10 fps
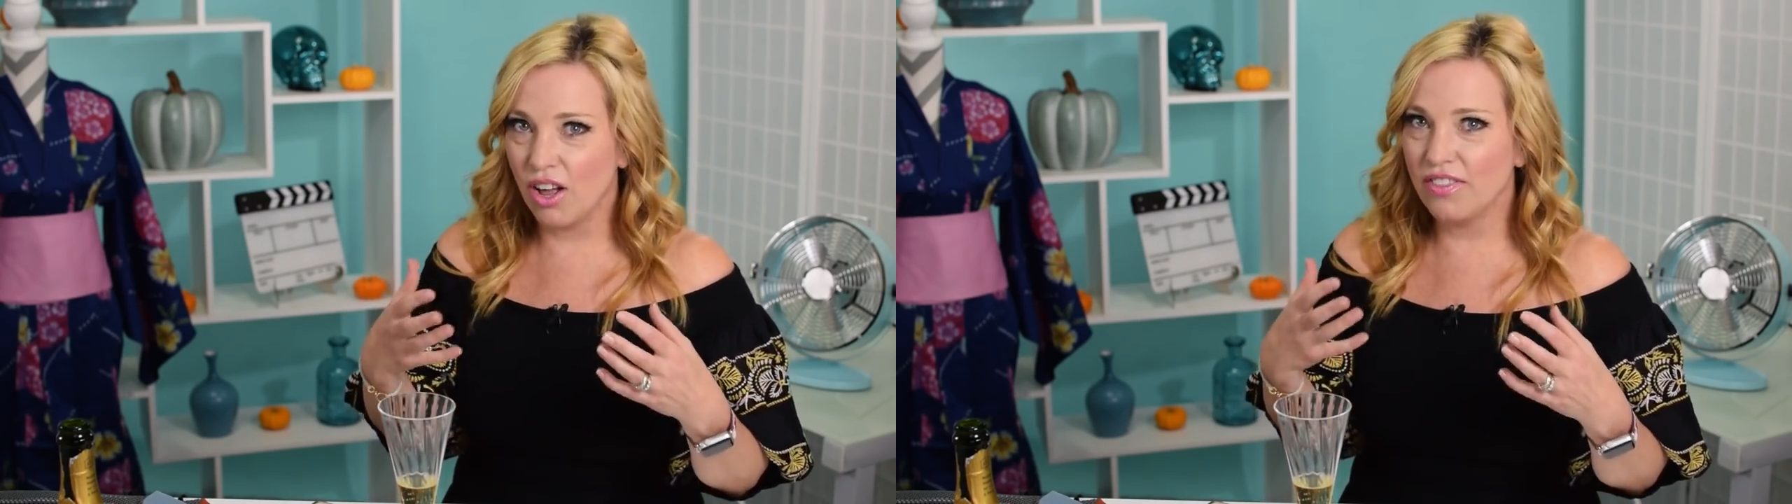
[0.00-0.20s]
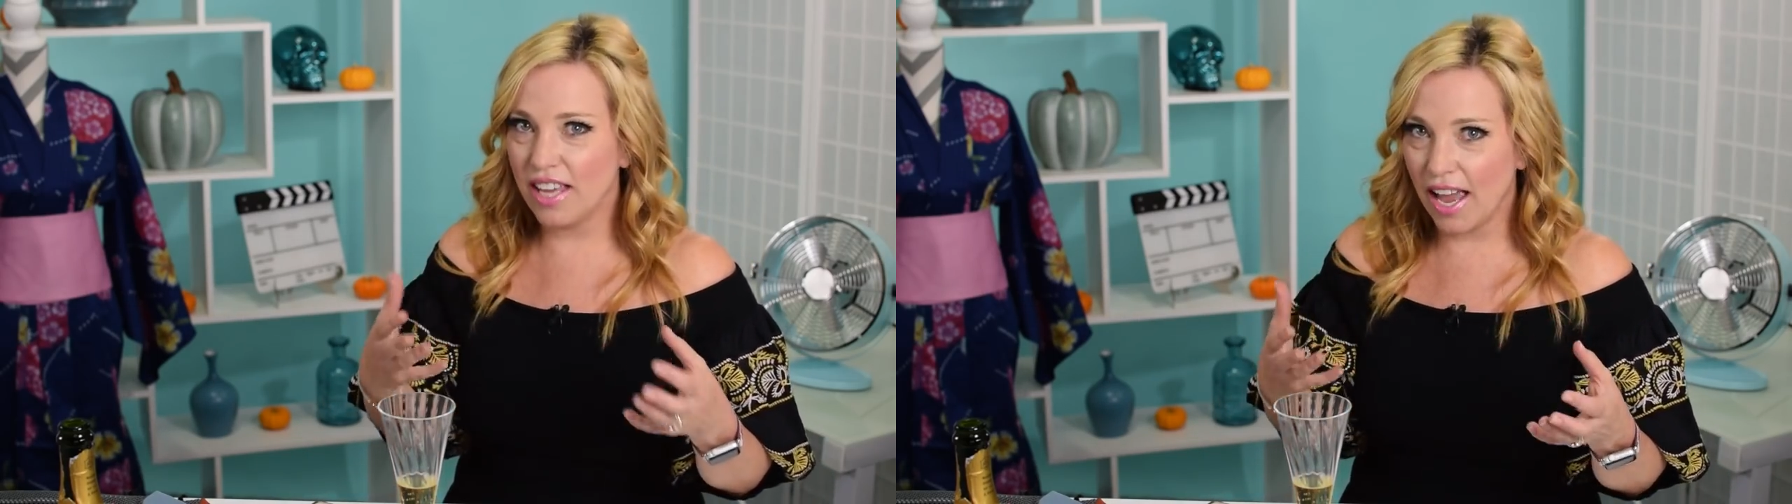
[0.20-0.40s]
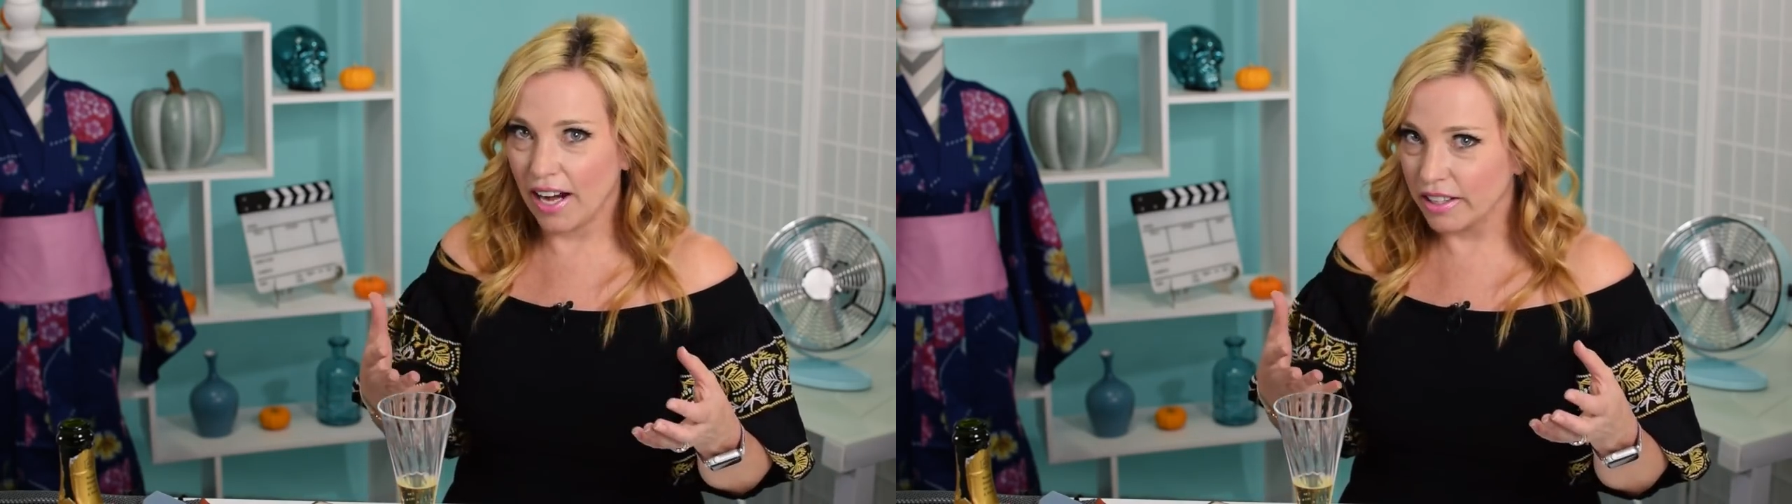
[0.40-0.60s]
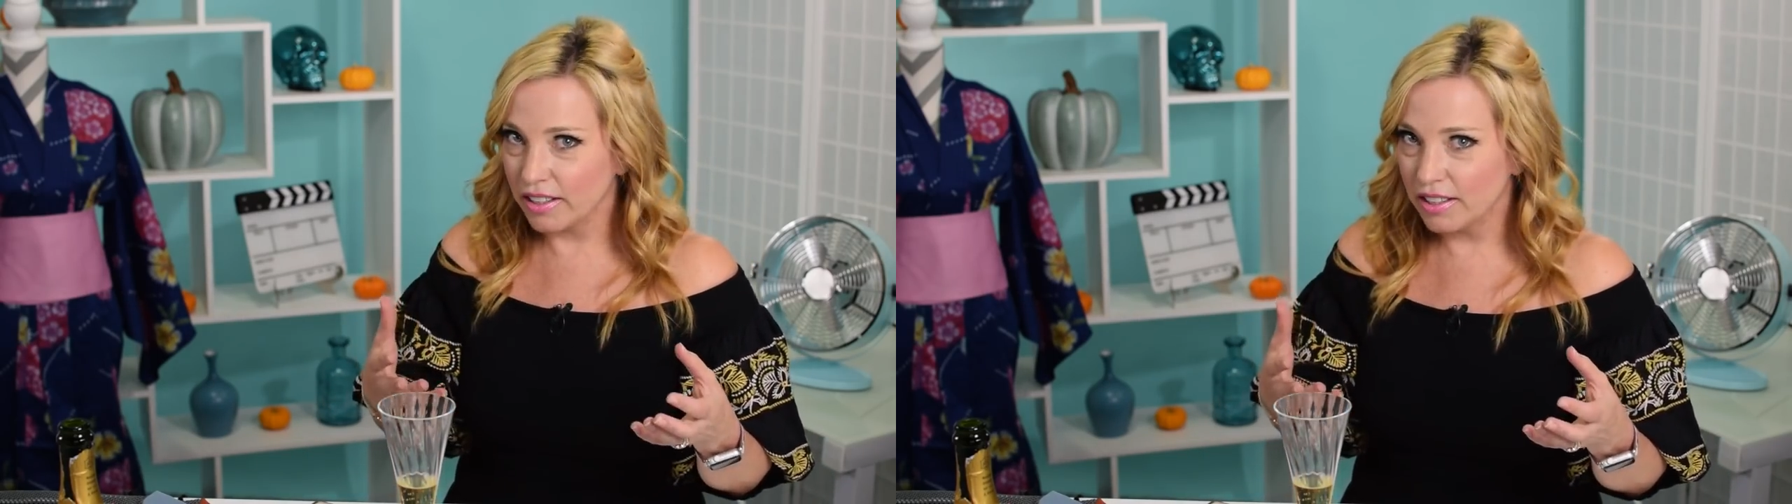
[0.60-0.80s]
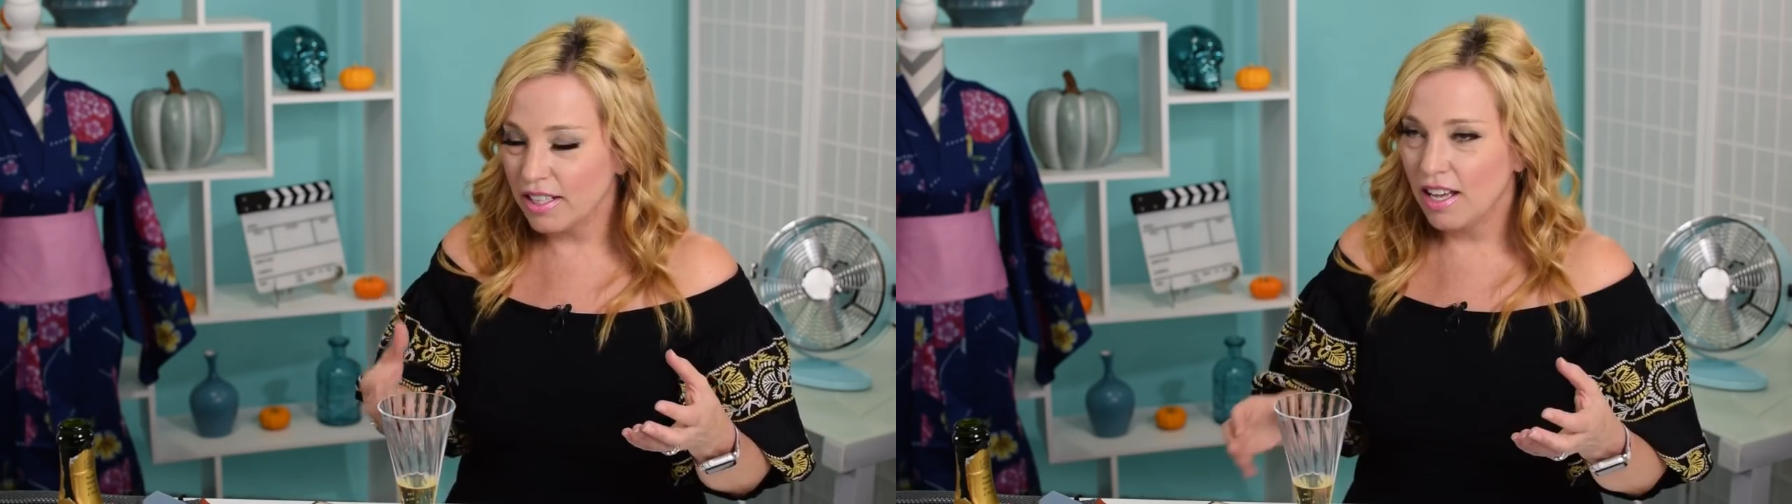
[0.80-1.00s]
on the
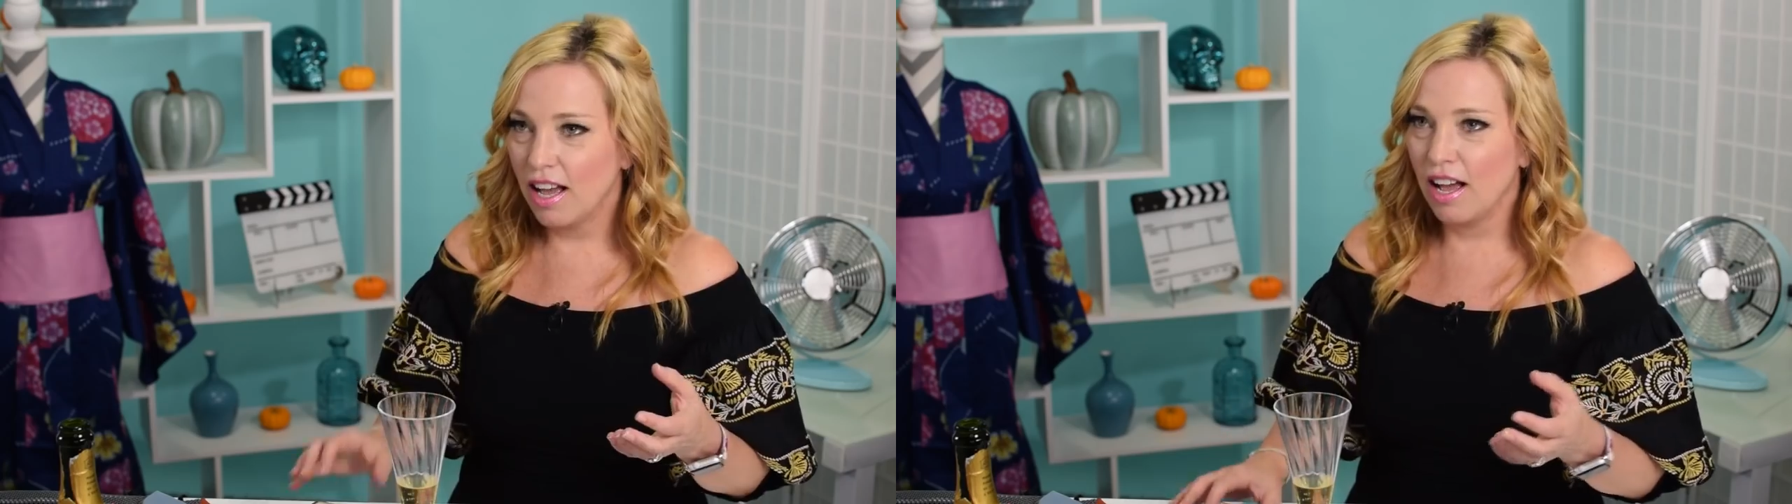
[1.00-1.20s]
air,